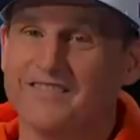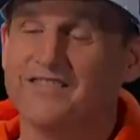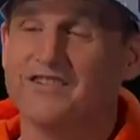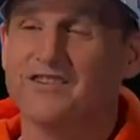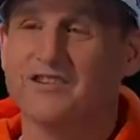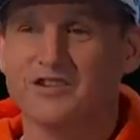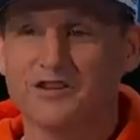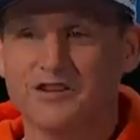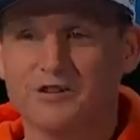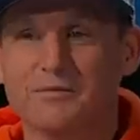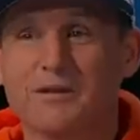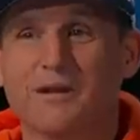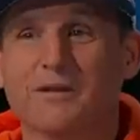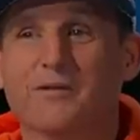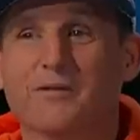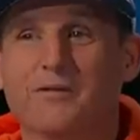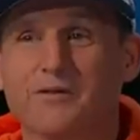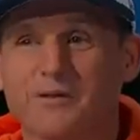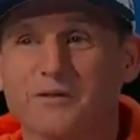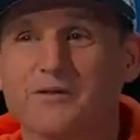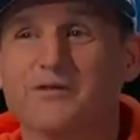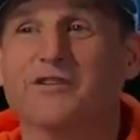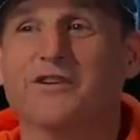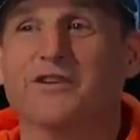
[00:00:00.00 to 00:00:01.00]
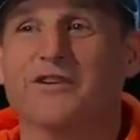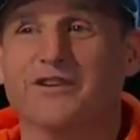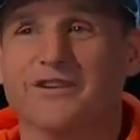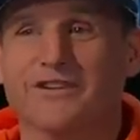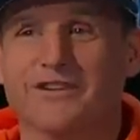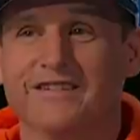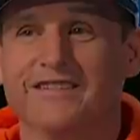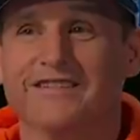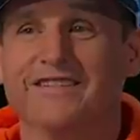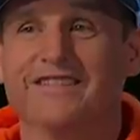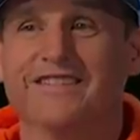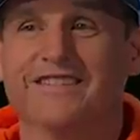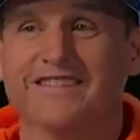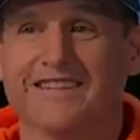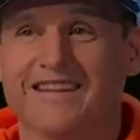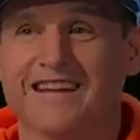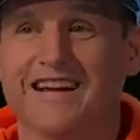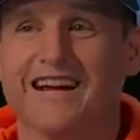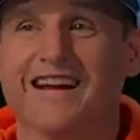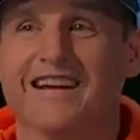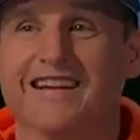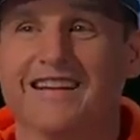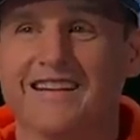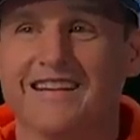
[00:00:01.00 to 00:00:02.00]
feel good about the future.
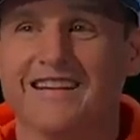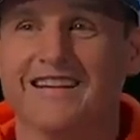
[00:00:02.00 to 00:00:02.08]
okay,